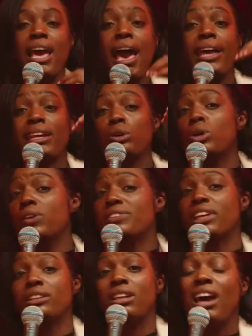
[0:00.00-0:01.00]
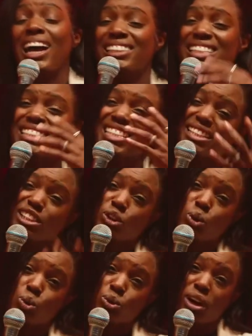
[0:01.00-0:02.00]
And then all of a sudden, I didn't see this
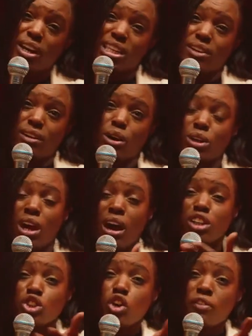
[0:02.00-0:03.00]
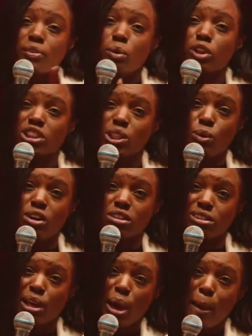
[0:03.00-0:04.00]
cool nine-year-old. I saw her for what she
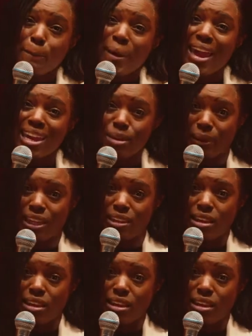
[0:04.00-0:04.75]
was, a baby.